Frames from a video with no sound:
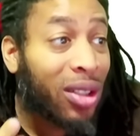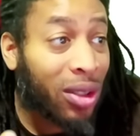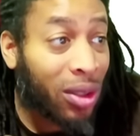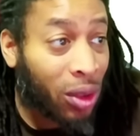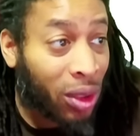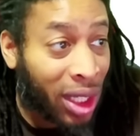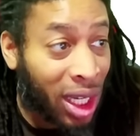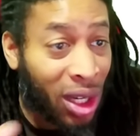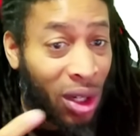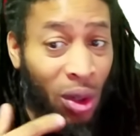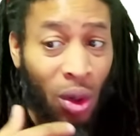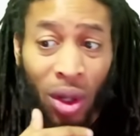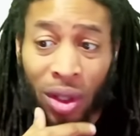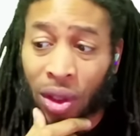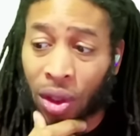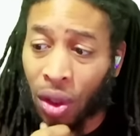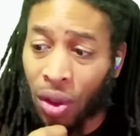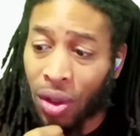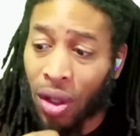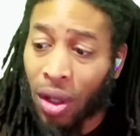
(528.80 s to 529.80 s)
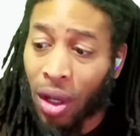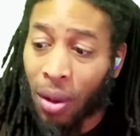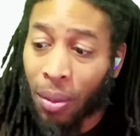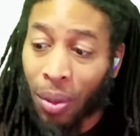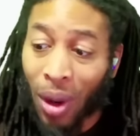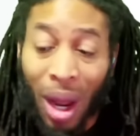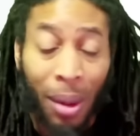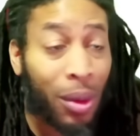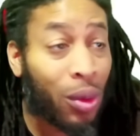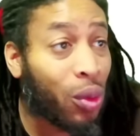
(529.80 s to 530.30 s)
Ken Norton Jr.
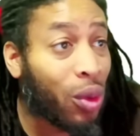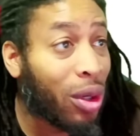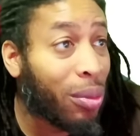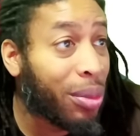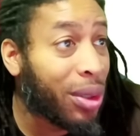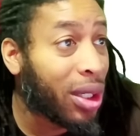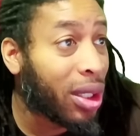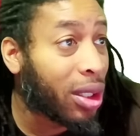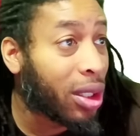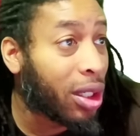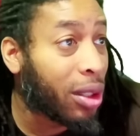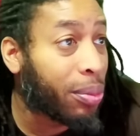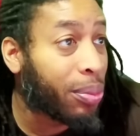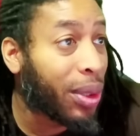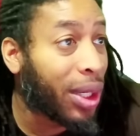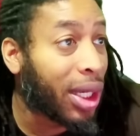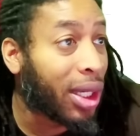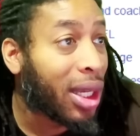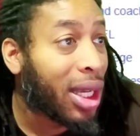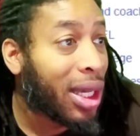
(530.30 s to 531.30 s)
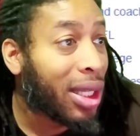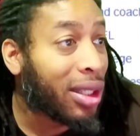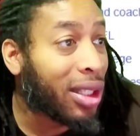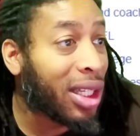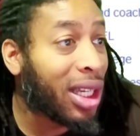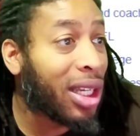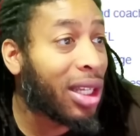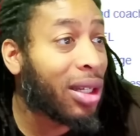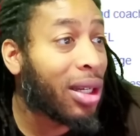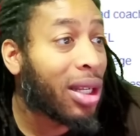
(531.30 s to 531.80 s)
probably would be a good pick.
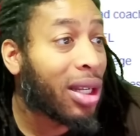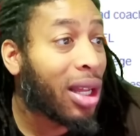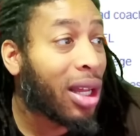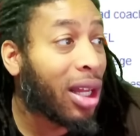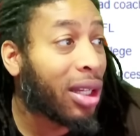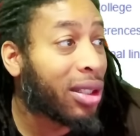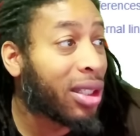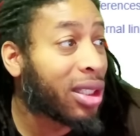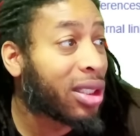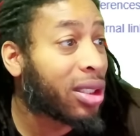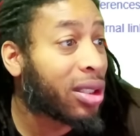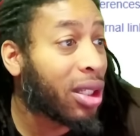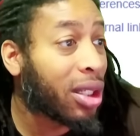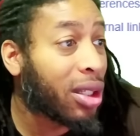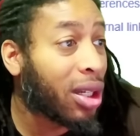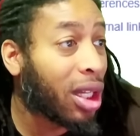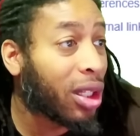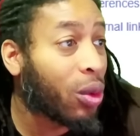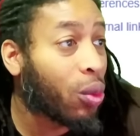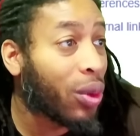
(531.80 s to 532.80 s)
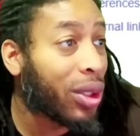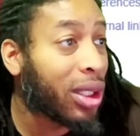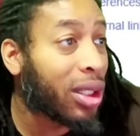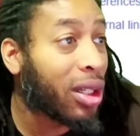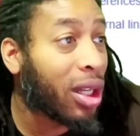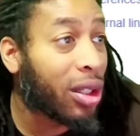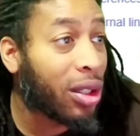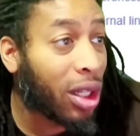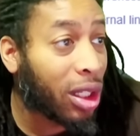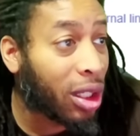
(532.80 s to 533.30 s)
Then this is
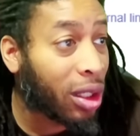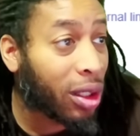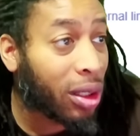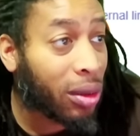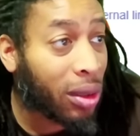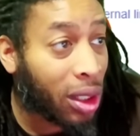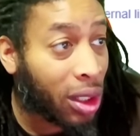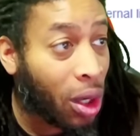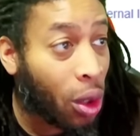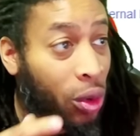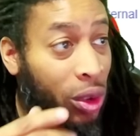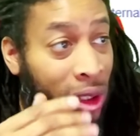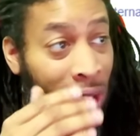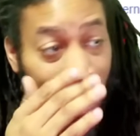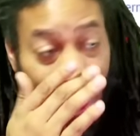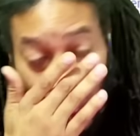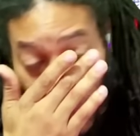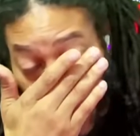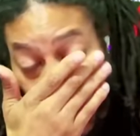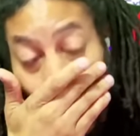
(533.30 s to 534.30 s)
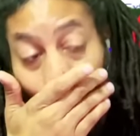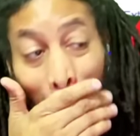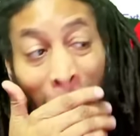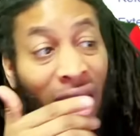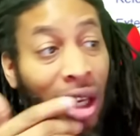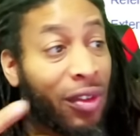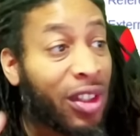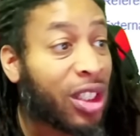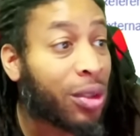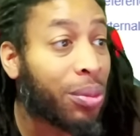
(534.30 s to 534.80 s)
another coach that's out there,
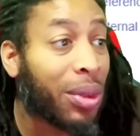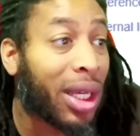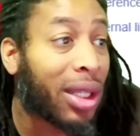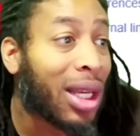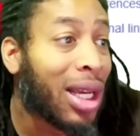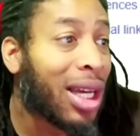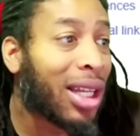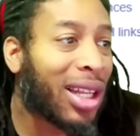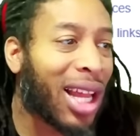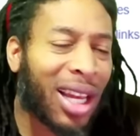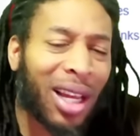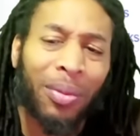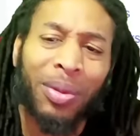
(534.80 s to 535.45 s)
Lovie Smith. Like I'm